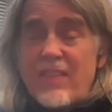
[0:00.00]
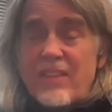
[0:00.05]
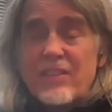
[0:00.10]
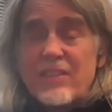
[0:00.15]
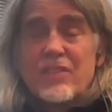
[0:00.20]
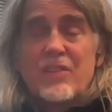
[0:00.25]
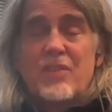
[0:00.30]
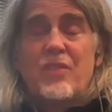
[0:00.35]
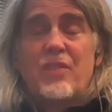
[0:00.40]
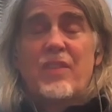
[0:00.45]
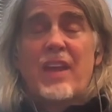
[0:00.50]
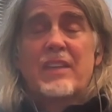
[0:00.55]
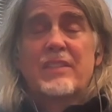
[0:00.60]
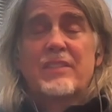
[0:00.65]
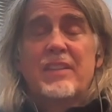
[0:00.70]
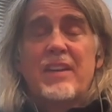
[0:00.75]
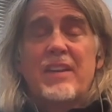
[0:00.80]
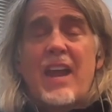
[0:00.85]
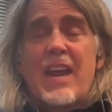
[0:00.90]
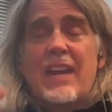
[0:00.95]
this in
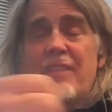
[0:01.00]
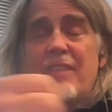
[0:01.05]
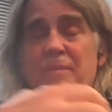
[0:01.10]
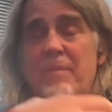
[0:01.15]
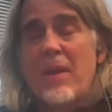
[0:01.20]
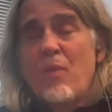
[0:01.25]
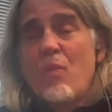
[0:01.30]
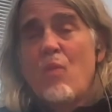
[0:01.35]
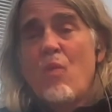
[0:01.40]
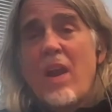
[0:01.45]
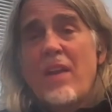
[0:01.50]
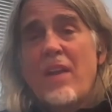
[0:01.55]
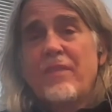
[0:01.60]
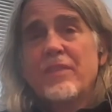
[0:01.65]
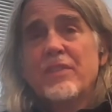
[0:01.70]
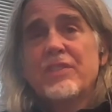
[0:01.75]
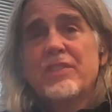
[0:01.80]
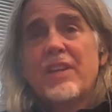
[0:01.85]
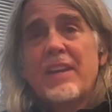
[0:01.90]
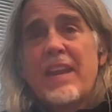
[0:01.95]
2009, if my wife
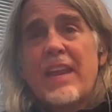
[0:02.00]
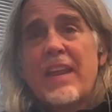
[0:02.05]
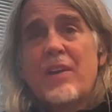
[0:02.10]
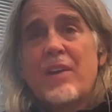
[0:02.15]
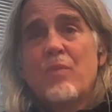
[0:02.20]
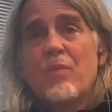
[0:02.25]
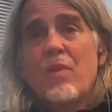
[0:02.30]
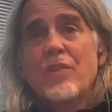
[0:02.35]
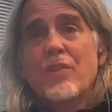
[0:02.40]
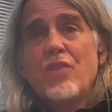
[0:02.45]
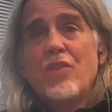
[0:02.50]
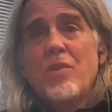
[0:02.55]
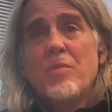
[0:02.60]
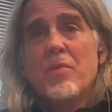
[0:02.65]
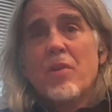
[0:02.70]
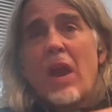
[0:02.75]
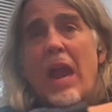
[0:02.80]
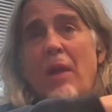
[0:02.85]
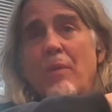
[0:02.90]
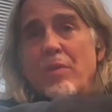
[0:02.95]
or son had a rare
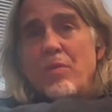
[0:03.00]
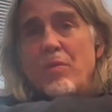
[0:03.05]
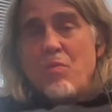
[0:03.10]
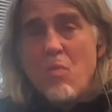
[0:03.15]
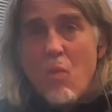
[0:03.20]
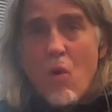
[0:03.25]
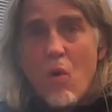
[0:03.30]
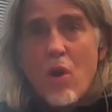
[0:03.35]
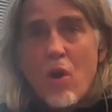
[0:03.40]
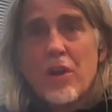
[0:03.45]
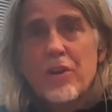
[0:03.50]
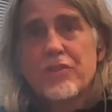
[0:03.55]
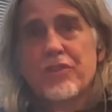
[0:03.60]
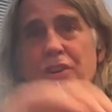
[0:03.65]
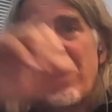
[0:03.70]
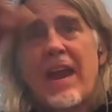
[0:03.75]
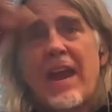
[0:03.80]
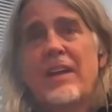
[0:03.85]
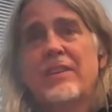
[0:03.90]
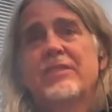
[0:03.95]
tumor, I would mortgage
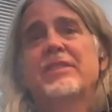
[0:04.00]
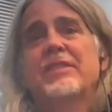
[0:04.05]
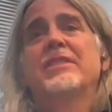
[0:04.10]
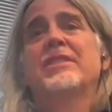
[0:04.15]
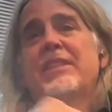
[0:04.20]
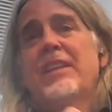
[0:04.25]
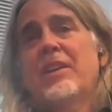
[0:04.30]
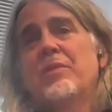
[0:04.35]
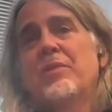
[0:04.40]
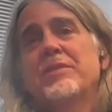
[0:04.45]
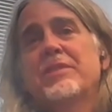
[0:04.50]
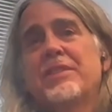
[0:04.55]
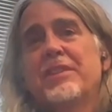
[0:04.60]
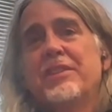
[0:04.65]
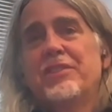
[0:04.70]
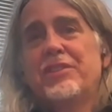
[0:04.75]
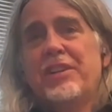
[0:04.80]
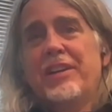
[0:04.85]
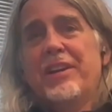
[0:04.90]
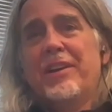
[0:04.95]
our house and sequence the
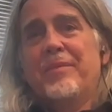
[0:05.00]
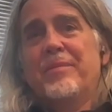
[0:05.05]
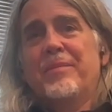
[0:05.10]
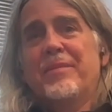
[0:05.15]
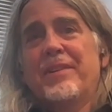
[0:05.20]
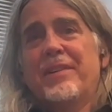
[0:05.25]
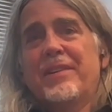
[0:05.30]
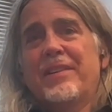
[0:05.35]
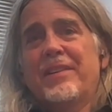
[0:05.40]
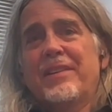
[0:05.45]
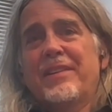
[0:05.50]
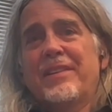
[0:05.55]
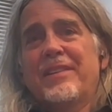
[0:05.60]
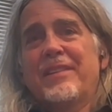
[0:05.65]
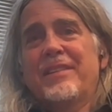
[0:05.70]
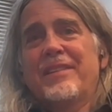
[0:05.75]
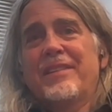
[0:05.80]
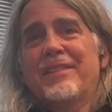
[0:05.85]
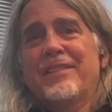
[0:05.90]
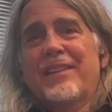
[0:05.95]
genome.
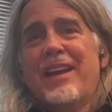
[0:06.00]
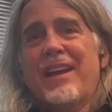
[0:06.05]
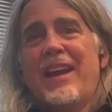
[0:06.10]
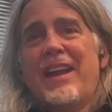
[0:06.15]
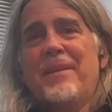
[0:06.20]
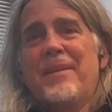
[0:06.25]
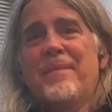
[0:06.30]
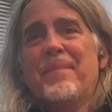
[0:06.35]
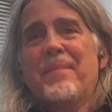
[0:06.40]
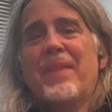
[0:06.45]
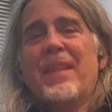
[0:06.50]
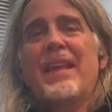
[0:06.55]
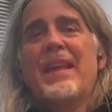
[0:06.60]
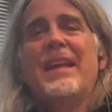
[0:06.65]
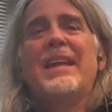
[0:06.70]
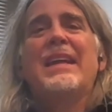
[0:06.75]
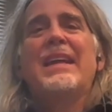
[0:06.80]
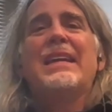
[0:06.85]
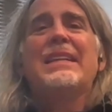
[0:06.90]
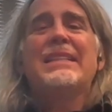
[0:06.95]
Okay?
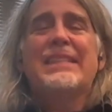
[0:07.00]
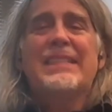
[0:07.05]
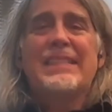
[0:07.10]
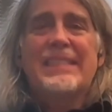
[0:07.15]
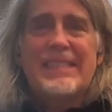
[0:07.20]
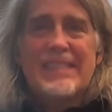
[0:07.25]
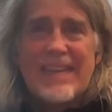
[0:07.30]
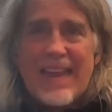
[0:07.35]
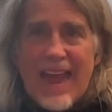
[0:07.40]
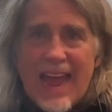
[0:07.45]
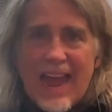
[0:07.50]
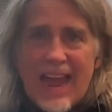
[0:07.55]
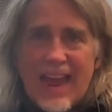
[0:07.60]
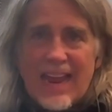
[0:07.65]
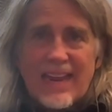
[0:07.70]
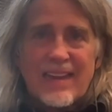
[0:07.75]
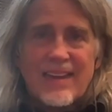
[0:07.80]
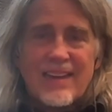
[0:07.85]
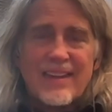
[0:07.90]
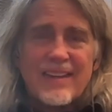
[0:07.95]

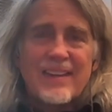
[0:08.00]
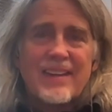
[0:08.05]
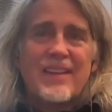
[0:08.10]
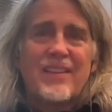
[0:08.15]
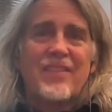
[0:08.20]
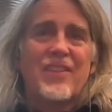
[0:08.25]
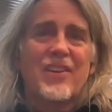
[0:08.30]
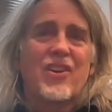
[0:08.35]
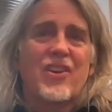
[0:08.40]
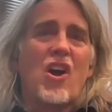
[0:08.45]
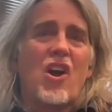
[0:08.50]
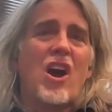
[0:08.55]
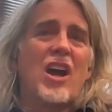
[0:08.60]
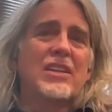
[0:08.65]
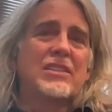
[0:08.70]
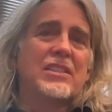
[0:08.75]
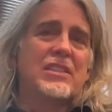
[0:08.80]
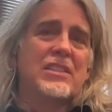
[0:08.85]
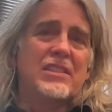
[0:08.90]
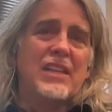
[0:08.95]
Today, the
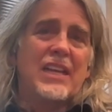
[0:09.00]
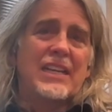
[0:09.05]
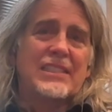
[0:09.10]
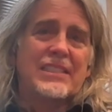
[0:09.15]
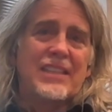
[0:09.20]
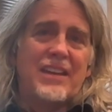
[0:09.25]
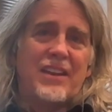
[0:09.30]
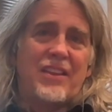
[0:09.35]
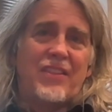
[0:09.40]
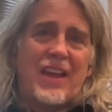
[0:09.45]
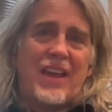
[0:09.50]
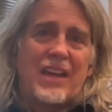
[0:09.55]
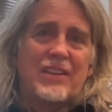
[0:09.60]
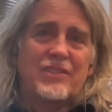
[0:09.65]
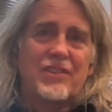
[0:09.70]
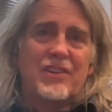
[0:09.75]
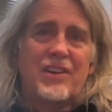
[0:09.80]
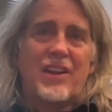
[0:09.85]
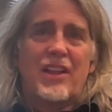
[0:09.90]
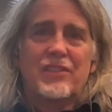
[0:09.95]
cost is less than
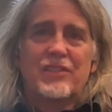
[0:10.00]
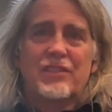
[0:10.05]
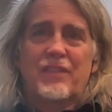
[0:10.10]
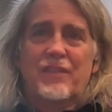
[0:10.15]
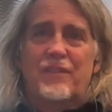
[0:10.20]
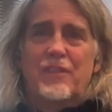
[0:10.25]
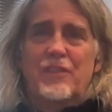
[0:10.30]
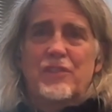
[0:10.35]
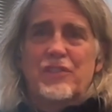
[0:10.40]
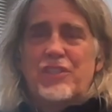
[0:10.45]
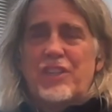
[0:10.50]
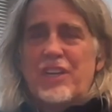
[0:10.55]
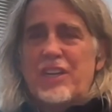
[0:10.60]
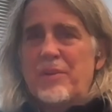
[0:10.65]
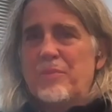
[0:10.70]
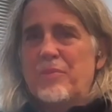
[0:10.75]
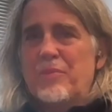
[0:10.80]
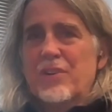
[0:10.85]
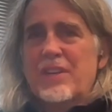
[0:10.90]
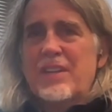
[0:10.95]
$1,000. The first
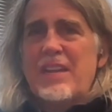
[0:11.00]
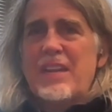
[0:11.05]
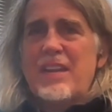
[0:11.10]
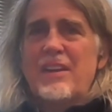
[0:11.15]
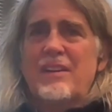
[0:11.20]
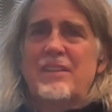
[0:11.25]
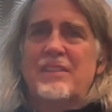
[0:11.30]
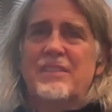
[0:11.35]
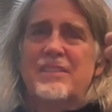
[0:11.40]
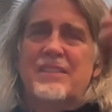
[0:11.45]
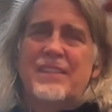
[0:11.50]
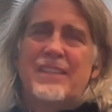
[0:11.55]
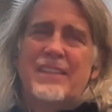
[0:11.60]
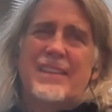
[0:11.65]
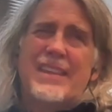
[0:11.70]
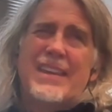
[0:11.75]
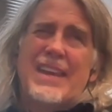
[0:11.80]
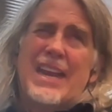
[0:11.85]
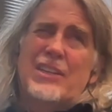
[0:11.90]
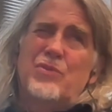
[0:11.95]
genome took years.
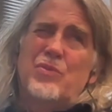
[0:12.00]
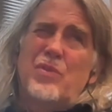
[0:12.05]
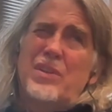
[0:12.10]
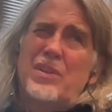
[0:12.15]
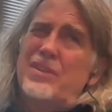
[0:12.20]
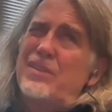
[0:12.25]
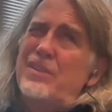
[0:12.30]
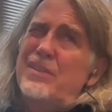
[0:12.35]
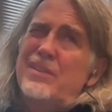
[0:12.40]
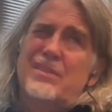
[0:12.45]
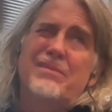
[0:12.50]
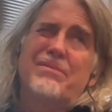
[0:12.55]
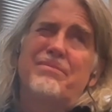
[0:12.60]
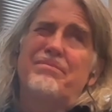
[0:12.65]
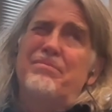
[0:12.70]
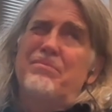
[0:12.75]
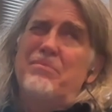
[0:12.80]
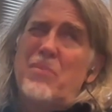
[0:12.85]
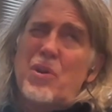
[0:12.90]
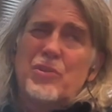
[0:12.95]
The next one took
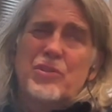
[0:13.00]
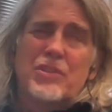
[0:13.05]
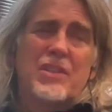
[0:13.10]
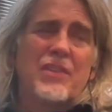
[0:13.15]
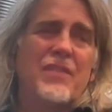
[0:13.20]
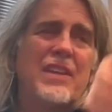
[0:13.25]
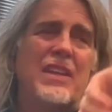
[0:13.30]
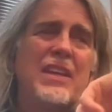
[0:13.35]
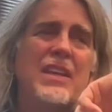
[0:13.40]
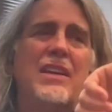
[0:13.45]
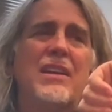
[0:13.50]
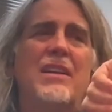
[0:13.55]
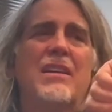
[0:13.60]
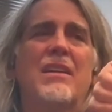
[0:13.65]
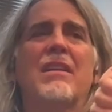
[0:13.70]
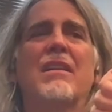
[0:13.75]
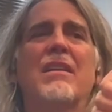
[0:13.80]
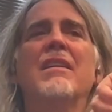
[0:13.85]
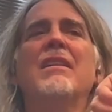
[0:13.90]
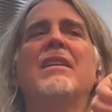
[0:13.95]
most of a
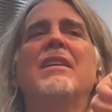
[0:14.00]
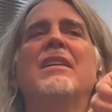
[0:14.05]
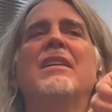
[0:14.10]
year.